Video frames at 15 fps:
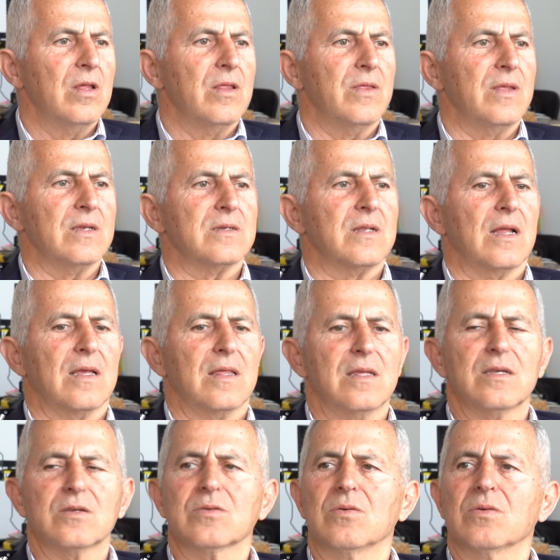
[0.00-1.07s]
things like
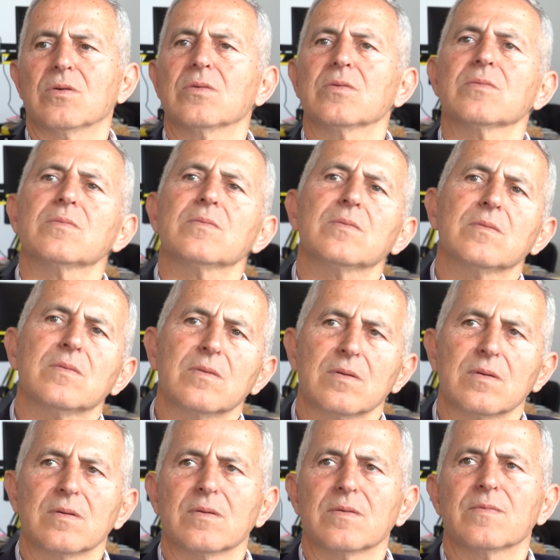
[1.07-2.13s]
this or
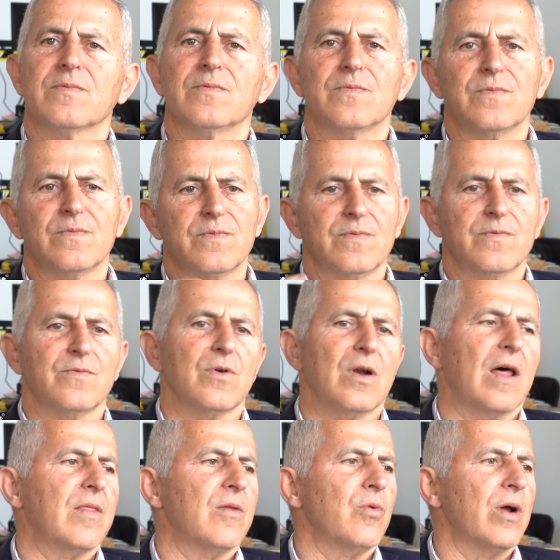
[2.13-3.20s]
uh, for
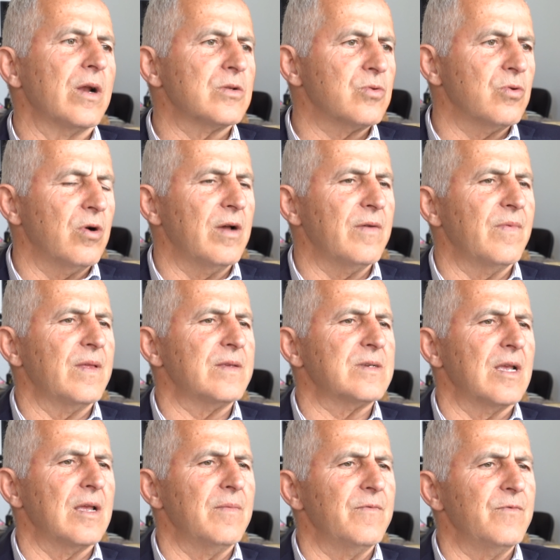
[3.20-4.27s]
other ones who have the
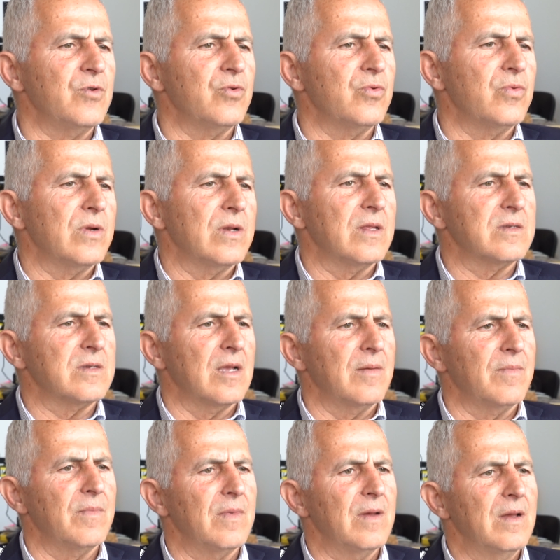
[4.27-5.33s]
same view and the
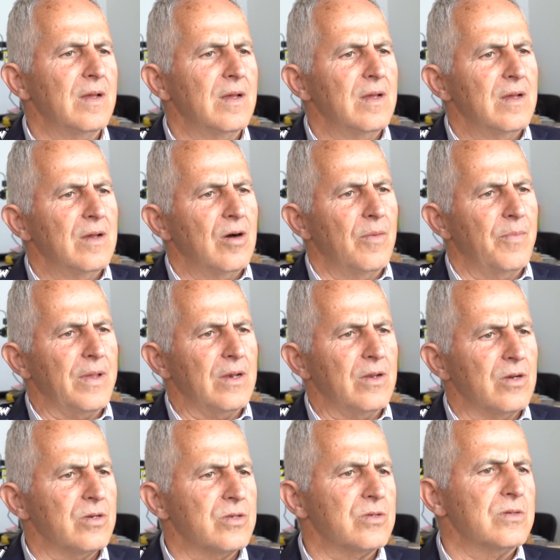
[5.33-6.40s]
same
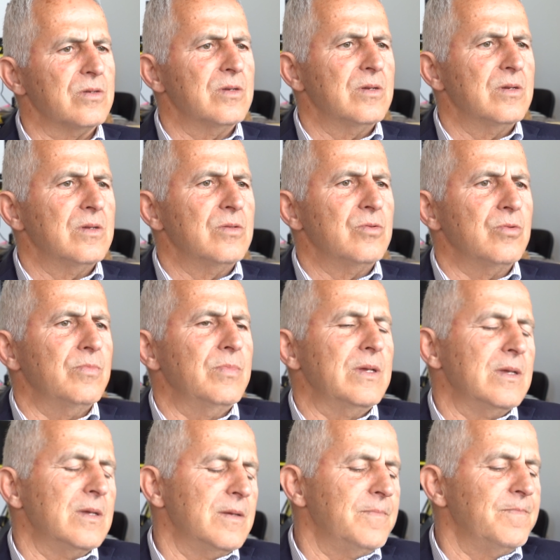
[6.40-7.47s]
opinions to
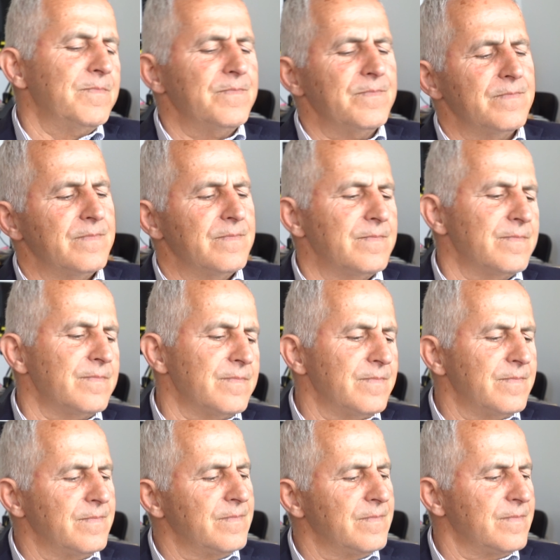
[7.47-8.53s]
be um,
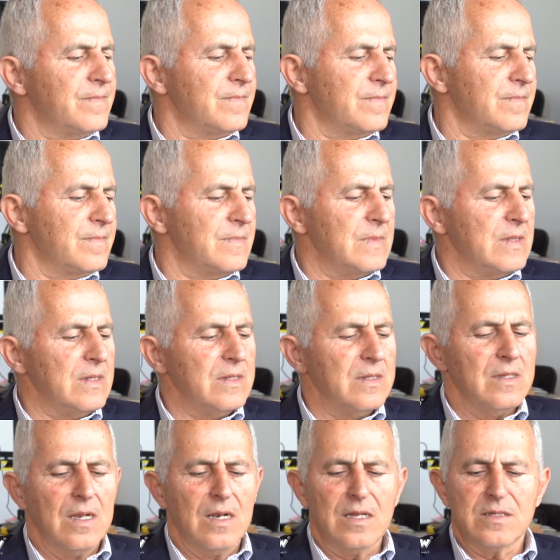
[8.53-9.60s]

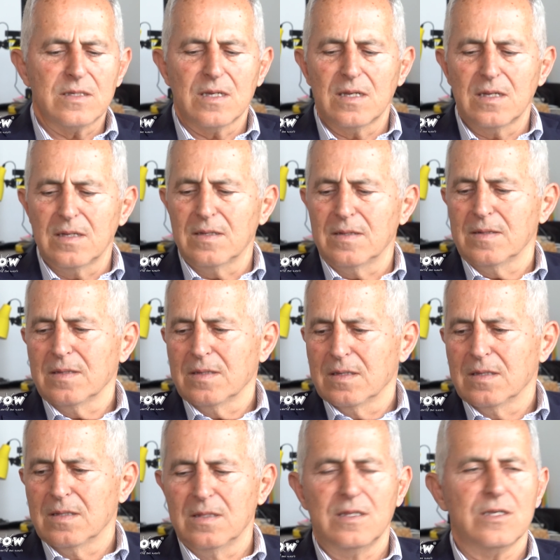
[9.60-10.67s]
let's say
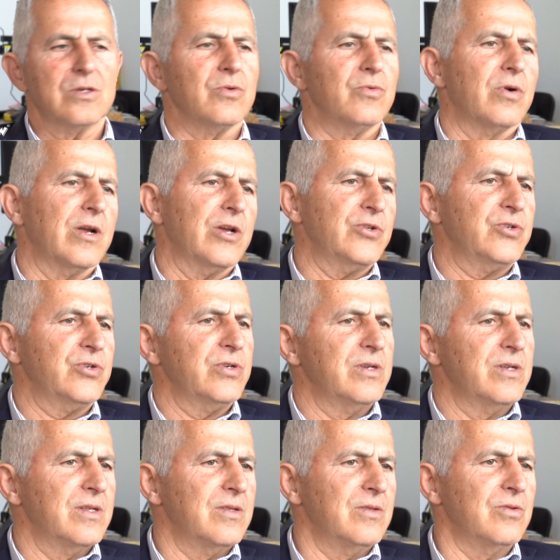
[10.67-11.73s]
discouraged
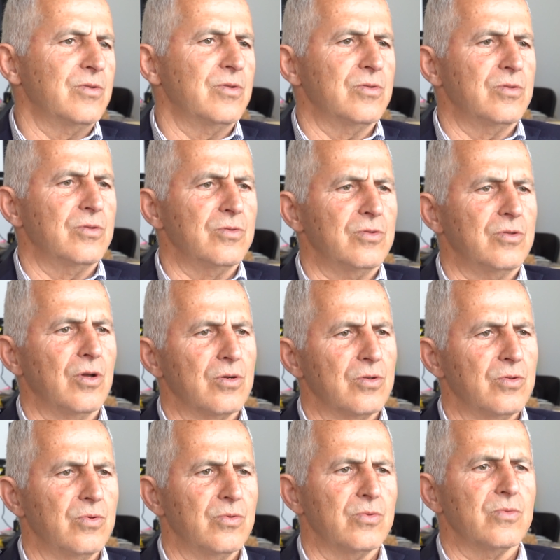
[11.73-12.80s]
mm -hmm. to, to, to
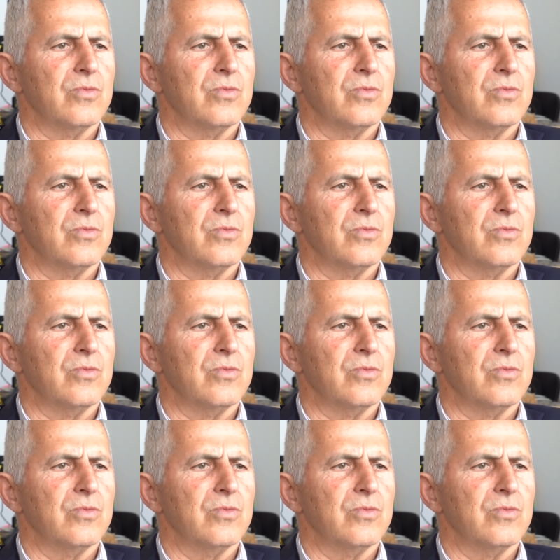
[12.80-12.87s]
don't do